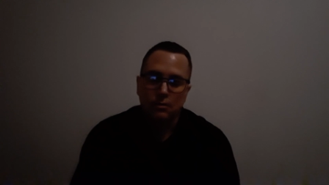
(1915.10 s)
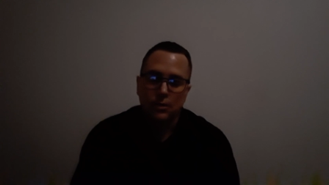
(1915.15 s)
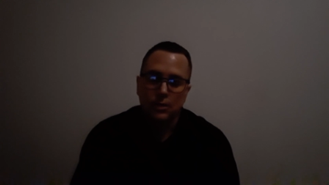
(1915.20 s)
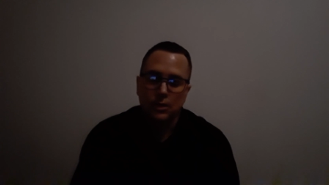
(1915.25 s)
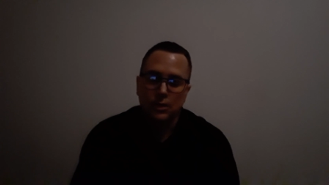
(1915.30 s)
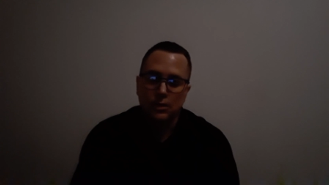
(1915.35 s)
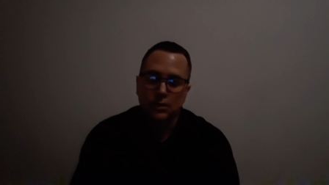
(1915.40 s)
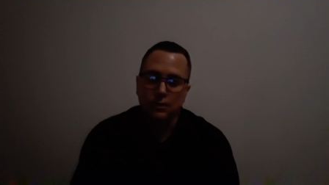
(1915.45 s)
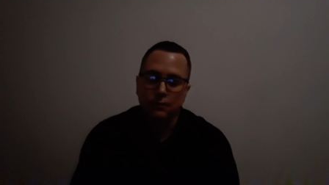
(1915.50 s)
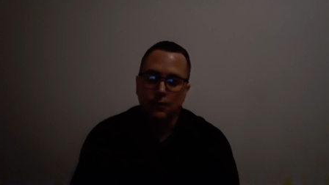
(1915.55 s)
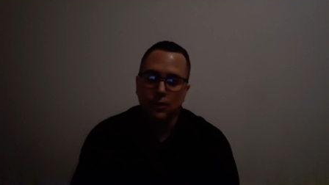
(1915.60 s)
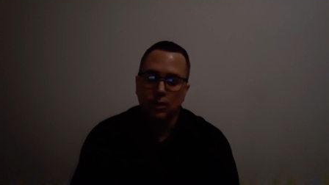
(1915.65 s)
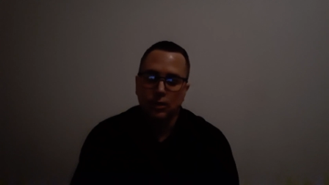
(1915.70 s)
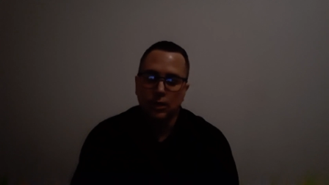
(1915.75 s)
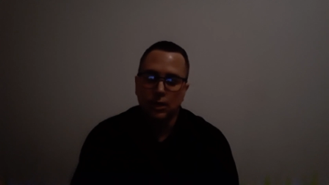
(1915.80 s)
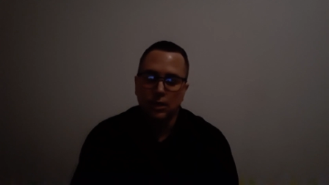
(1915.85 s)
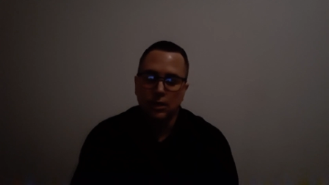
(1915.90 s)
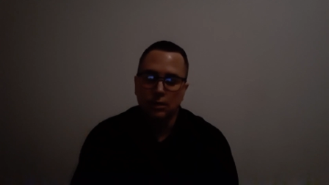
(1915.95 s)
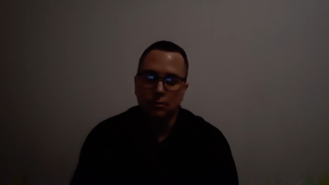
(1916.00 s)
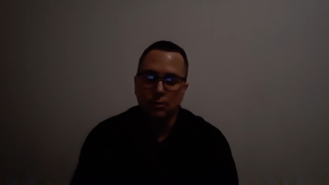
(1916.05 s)
Because if you
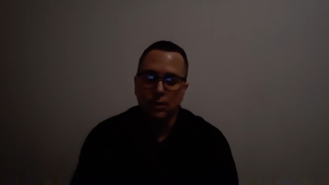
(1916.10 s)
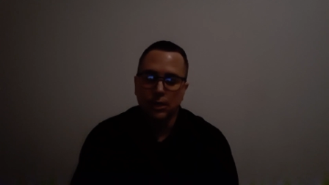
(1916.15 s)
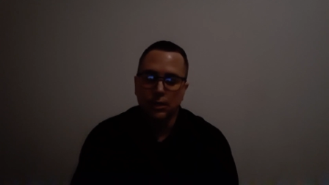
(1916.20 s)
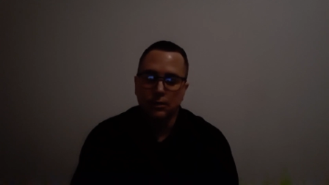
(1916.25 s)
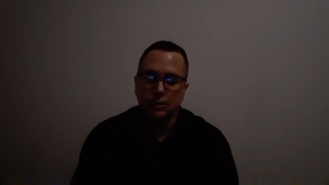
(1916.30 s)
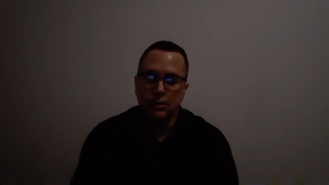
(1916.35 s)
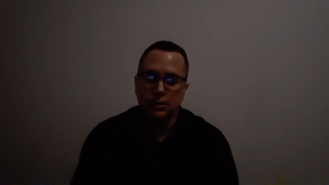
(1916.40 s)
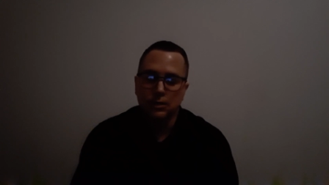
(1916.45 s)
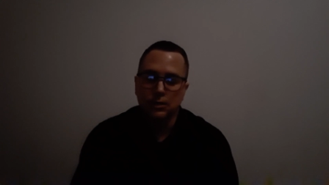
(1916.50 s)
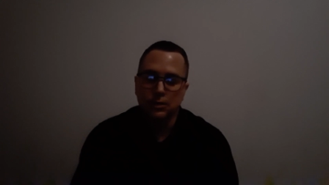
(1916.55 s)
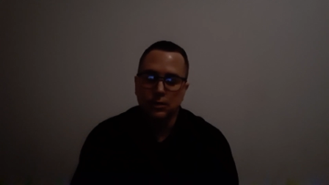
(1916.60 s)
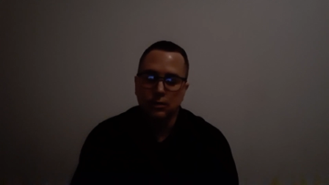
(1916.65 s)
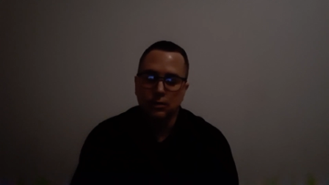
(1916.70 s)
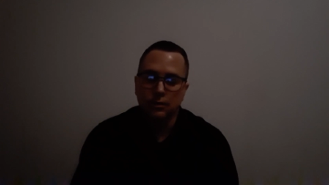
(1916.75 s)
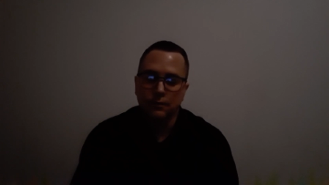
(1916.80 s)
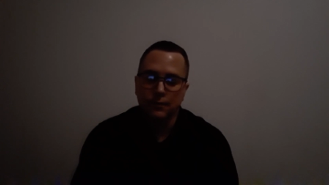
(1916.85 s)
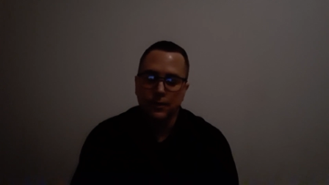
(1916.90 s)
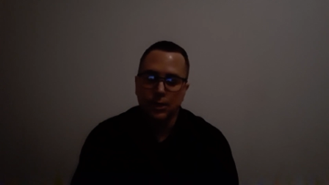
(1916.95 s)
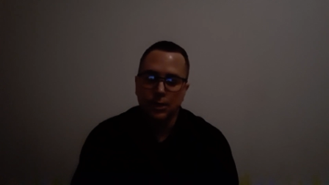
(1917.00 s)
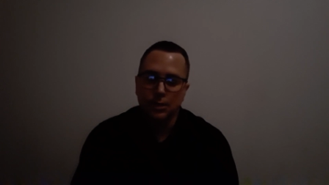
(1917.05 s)
think about this
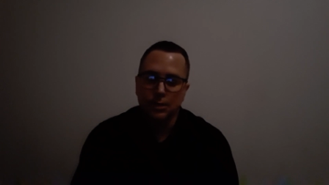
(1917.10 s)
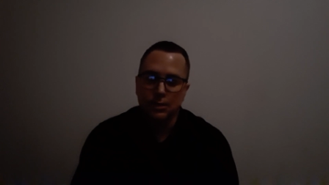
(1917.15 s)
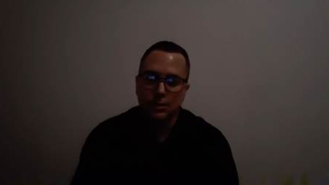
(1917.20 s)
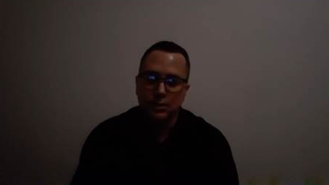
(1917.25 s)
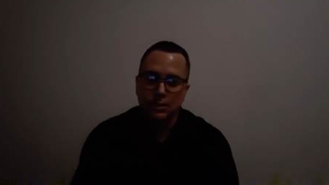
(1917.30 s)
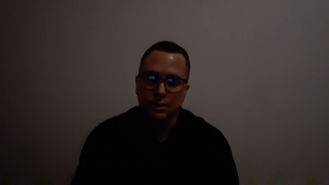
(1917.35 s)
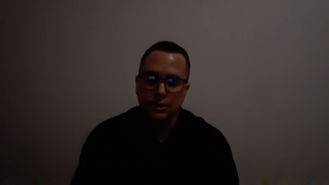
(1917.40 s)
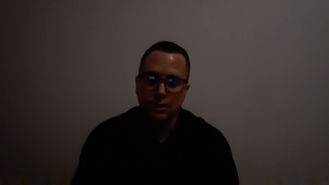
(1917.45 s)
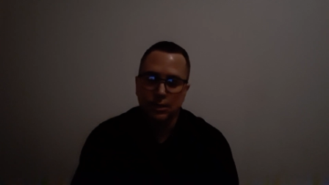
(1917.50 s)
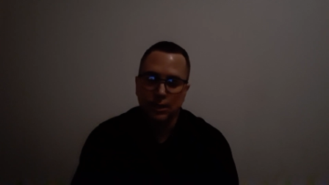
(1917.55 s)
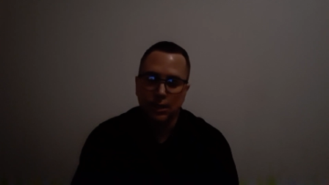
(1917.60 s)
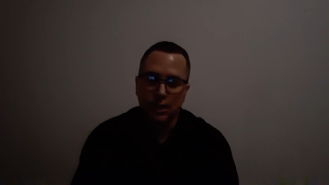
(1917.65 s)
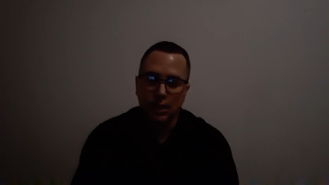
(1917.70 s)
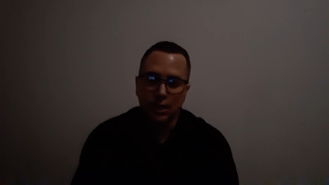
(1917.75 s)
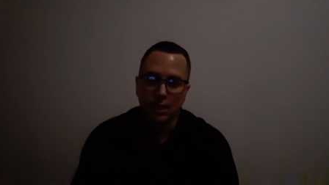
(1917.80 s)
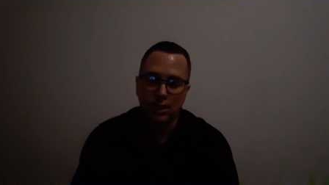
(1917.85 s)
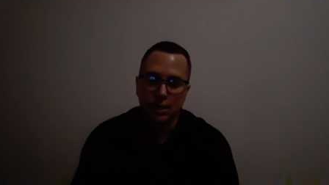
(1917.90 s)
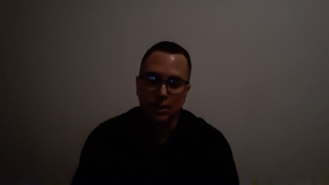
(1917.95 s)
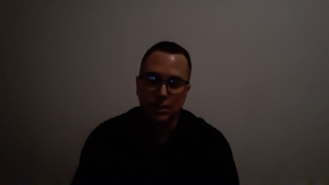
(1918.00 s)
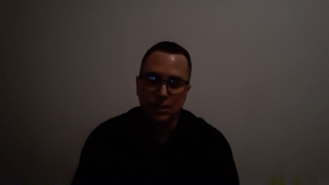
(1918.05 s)
universe
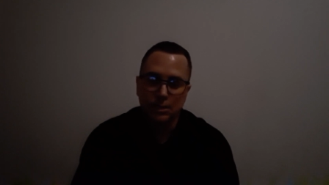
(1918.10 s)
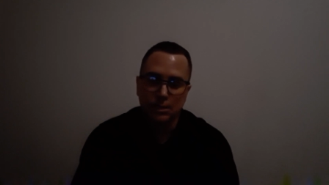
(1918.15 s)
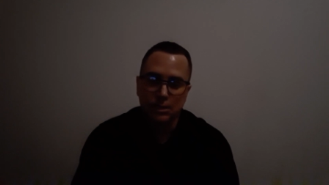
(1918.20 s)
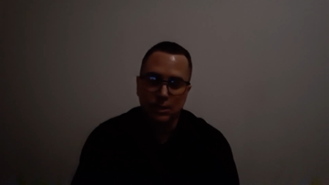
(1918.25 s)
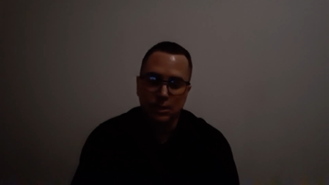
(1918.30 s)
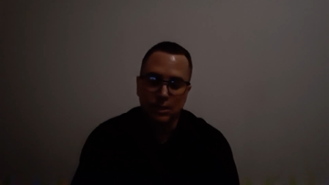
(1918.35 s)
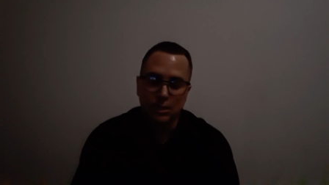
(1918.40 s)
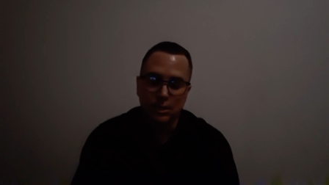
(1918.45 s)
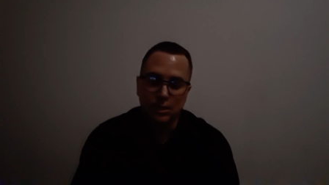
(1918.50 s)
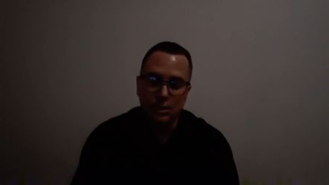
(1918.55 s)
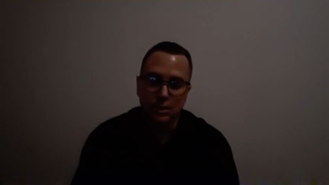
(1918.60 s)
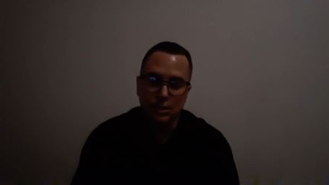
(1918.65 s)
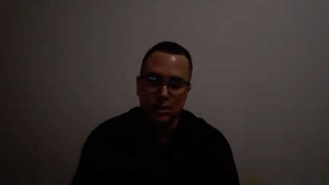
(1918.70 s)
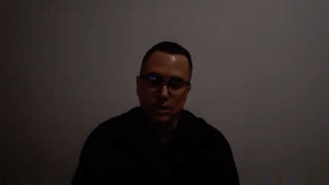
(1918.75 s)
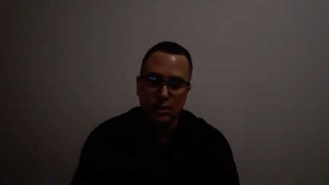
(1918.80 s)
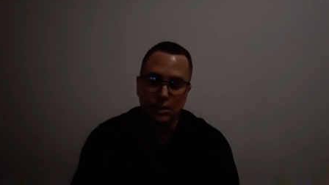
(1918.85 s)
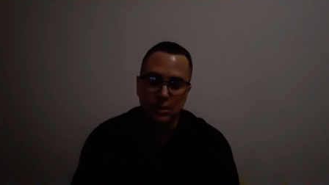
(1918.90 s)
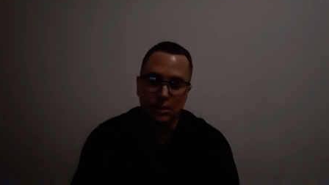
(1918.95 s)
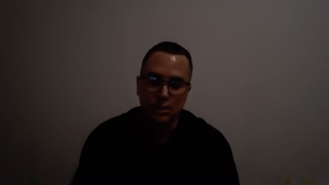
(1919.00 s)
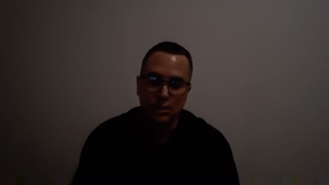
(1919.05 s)
as a
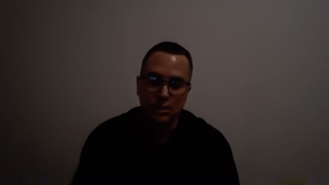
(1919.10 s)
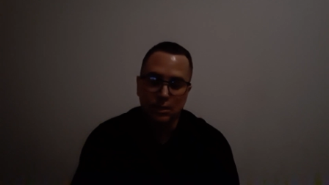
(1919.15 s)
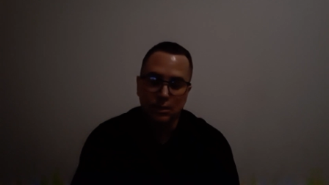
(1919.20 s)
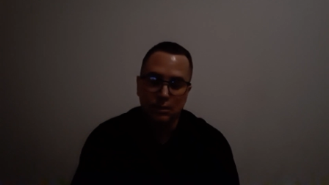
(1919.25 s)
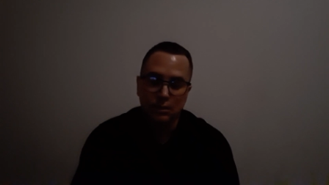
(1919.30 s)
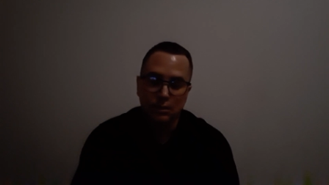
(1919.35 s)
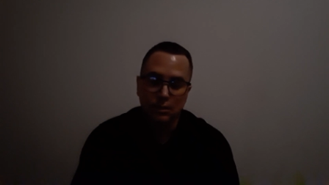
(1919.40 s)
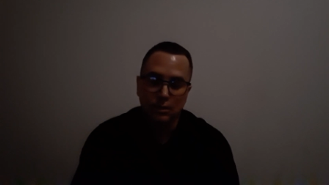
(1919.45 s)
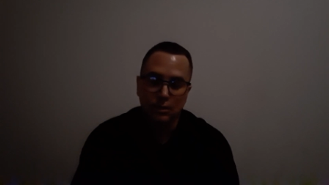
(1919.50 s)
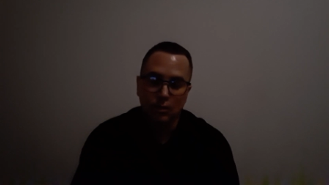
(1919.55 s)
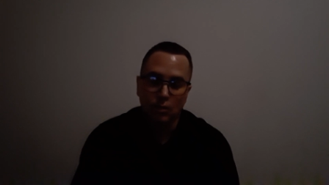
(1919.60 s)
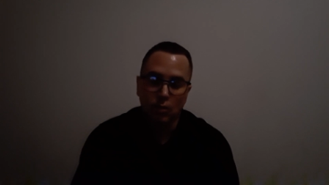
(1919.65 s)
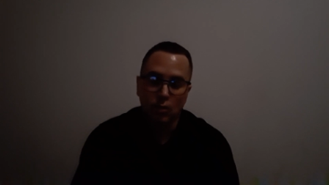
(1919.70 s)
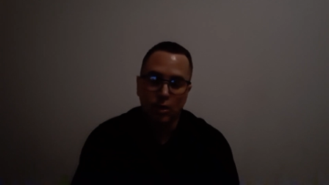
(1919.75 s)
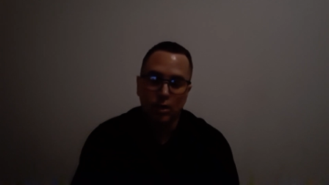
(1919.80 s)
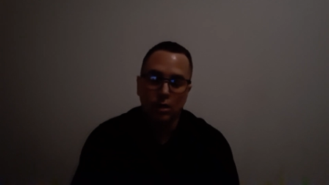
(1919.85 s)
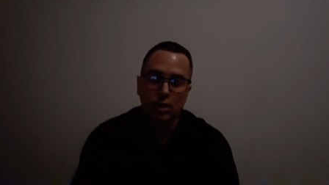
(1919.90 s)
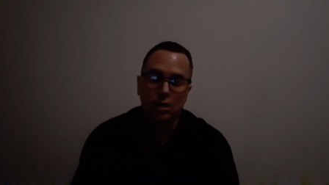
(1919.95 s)
one